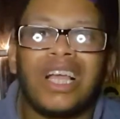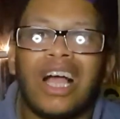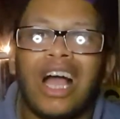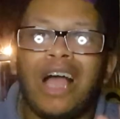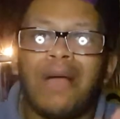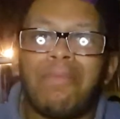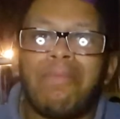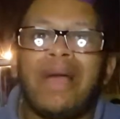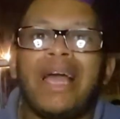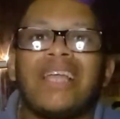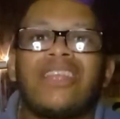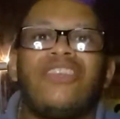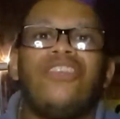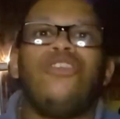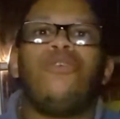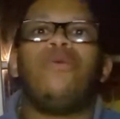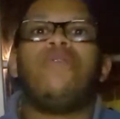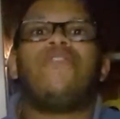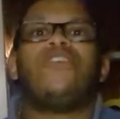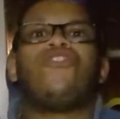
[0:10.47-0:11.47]
and I'm coming back to
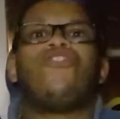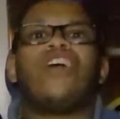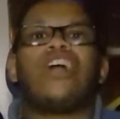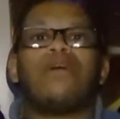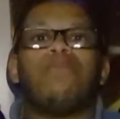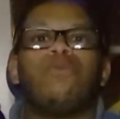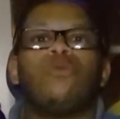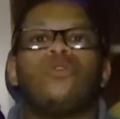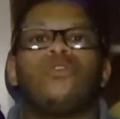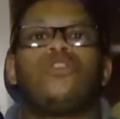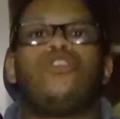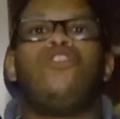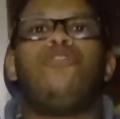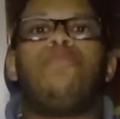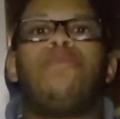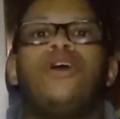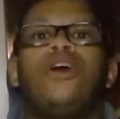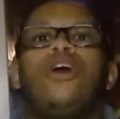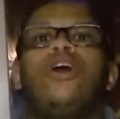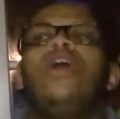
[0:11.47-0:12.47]
you with a Dragon Ball
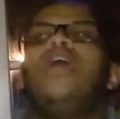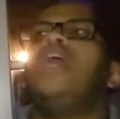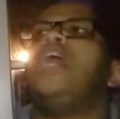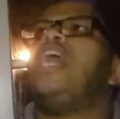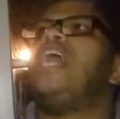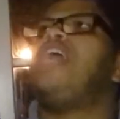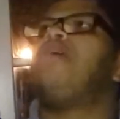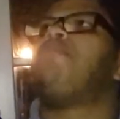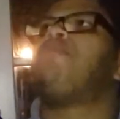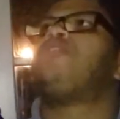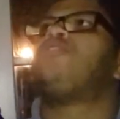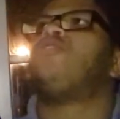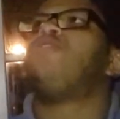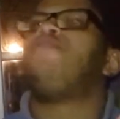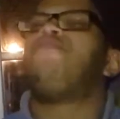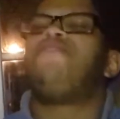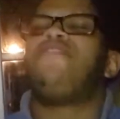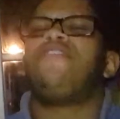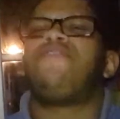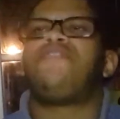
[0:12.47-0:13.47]
Super
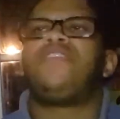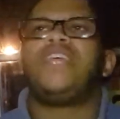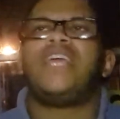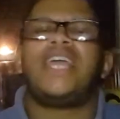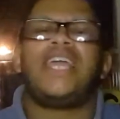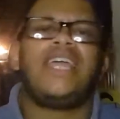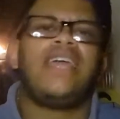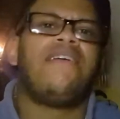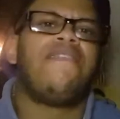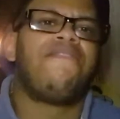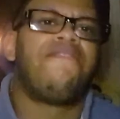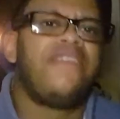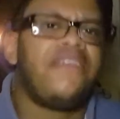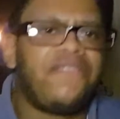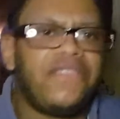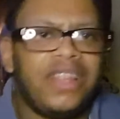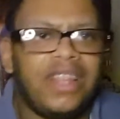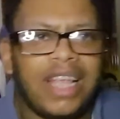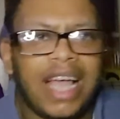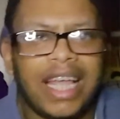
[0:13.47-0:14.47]
Episode 58 and
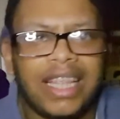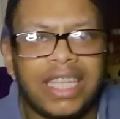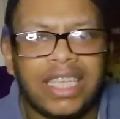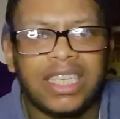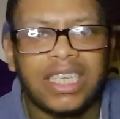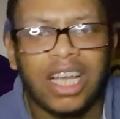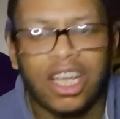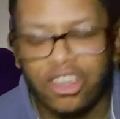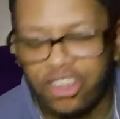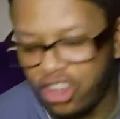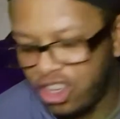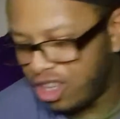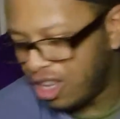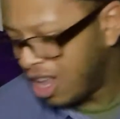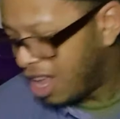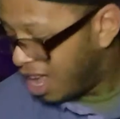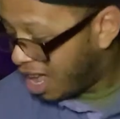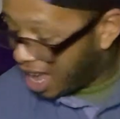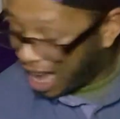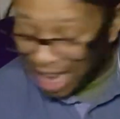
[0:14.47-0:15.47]
59 discussion.
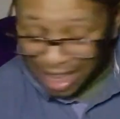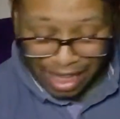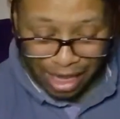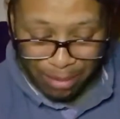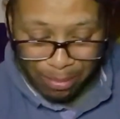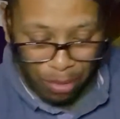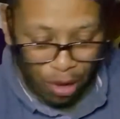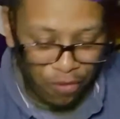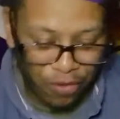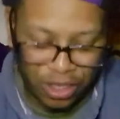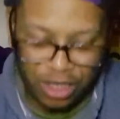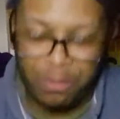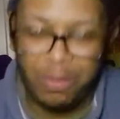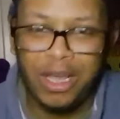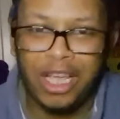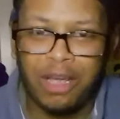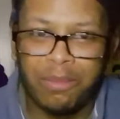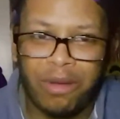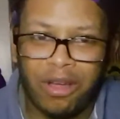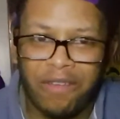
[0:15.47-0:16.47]
I didn't bother to
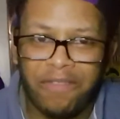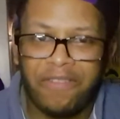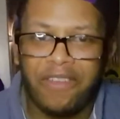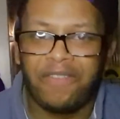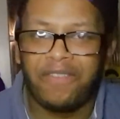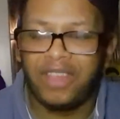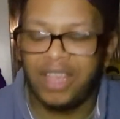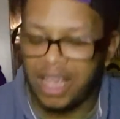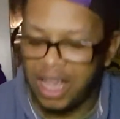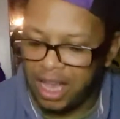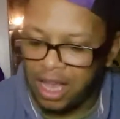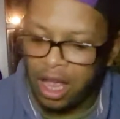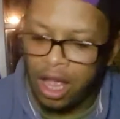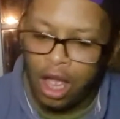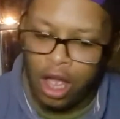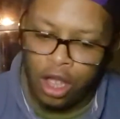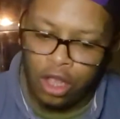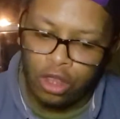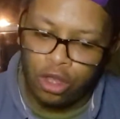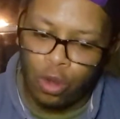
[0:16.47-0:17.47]
speak about 58
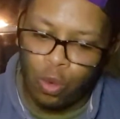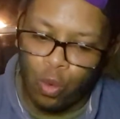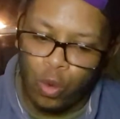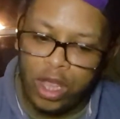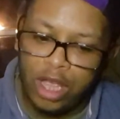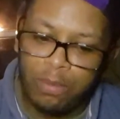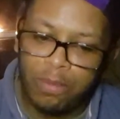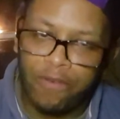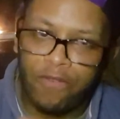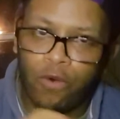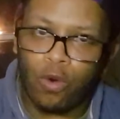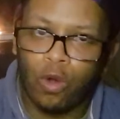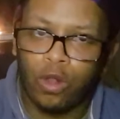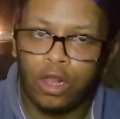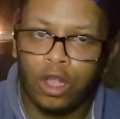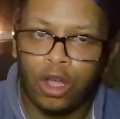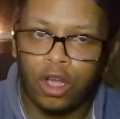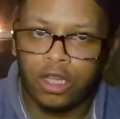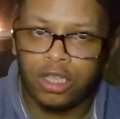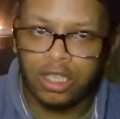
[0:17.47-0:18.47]
the week before
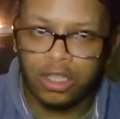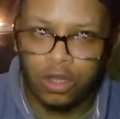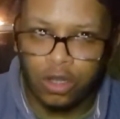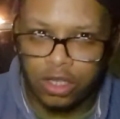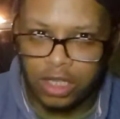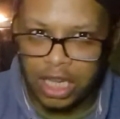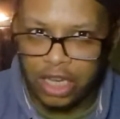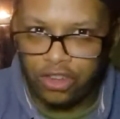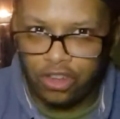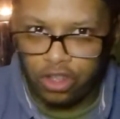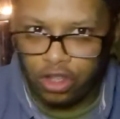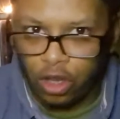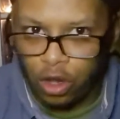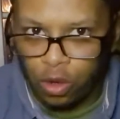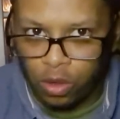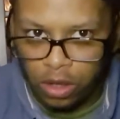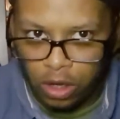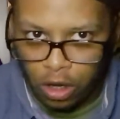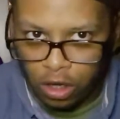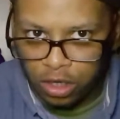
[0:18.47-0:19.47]
last, because as you
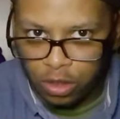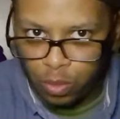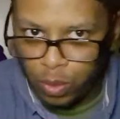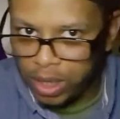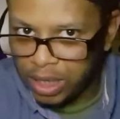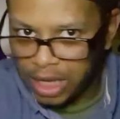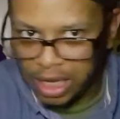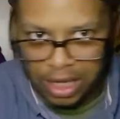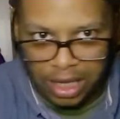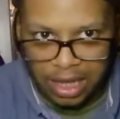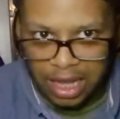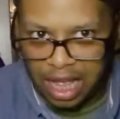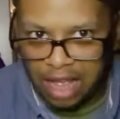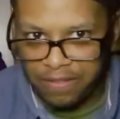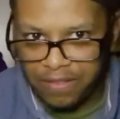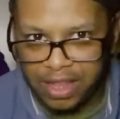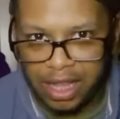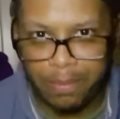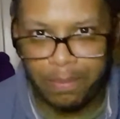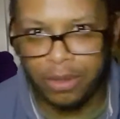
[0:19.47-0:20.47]
know, last week they didn't
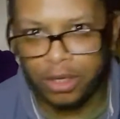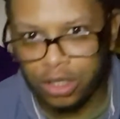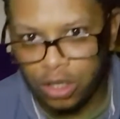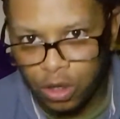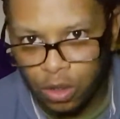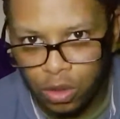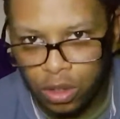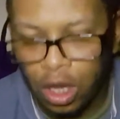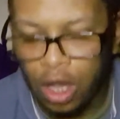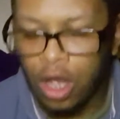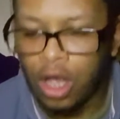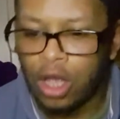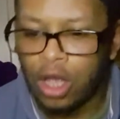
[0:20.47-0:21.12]
have an episode.